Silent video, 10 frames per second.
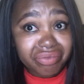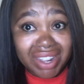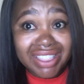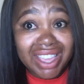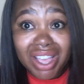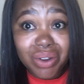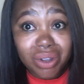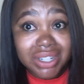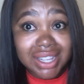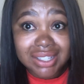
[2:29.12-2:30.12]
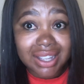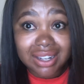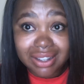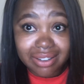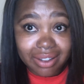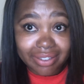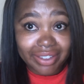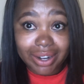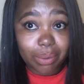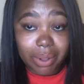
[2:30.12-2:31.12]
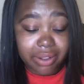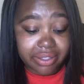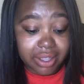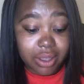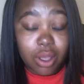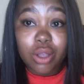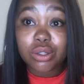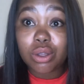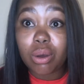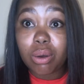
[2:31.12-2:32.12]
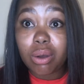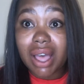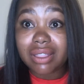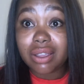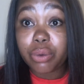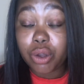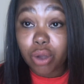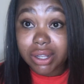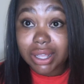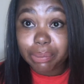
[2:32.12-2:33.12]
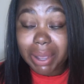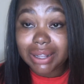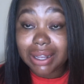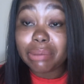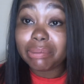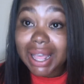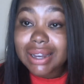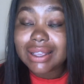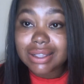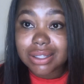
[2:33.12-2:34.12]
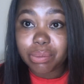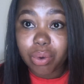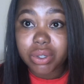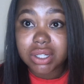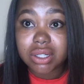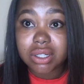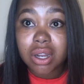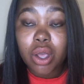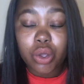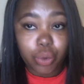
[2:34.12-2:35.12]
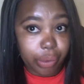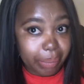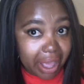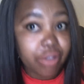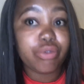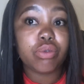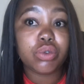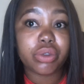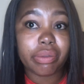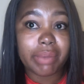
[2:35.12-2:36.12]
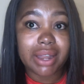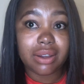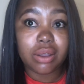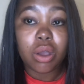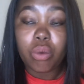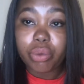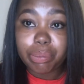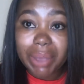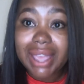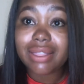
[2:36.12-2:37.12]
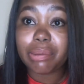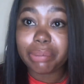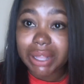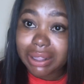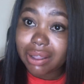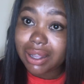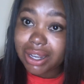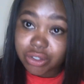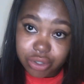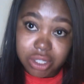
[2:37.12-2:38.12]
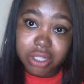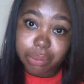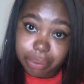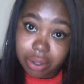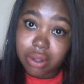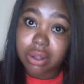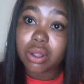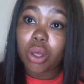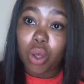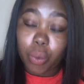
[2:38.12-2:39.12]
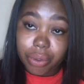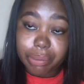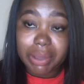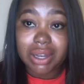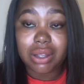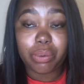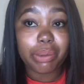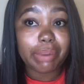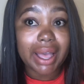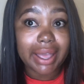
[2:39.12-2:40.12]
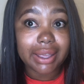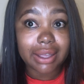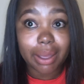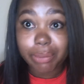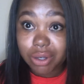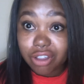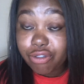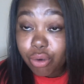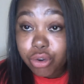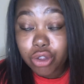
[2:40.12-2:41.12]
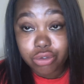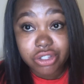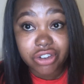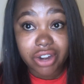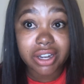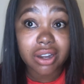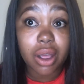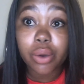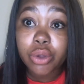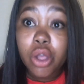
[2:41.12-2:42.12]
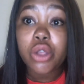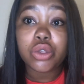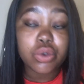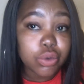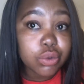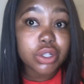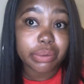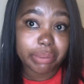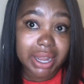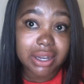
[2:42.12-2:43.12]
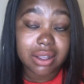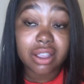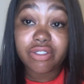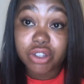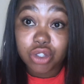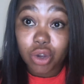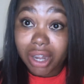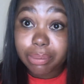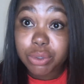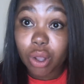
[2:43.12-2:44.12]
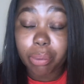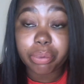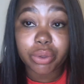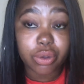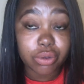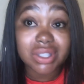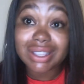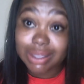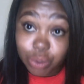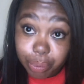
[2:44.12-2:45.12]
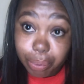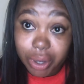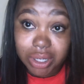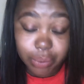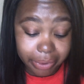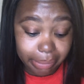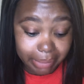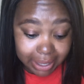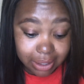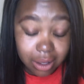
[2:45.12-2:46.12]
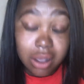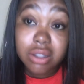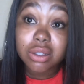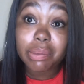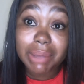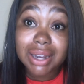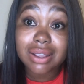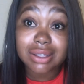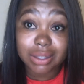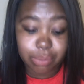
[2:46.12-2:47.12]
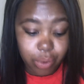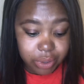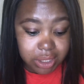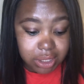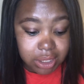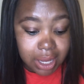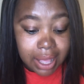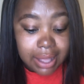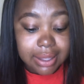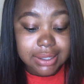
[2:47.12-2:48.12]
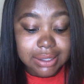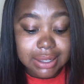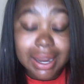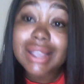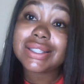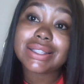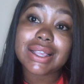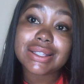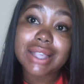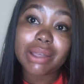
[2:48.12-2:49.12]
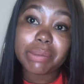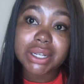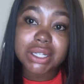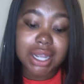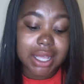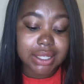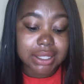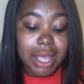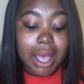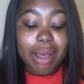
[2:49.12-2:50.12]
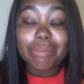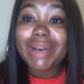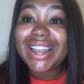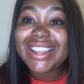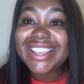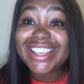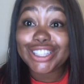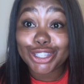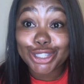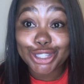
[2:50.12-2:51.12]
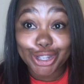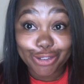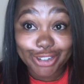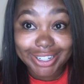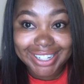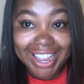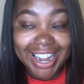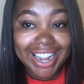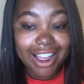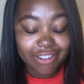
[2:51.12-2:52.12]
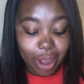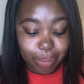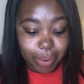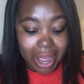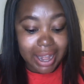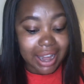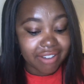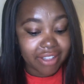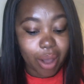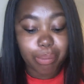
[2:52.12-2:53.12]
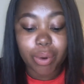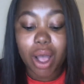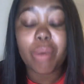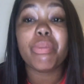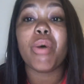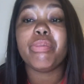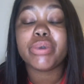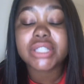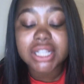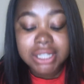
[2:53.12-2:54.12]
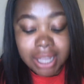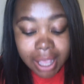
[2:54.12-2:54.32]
They are not exactly very wealthy. So I think we got that part, that money is important. We buy food with money. We pay the electricity bill with money. We buy, the phone you're using right now, you used money. If it's your laptop you're using, you bought it with money. So money is important. This next segment is money is a servant. I love how Bob puts it.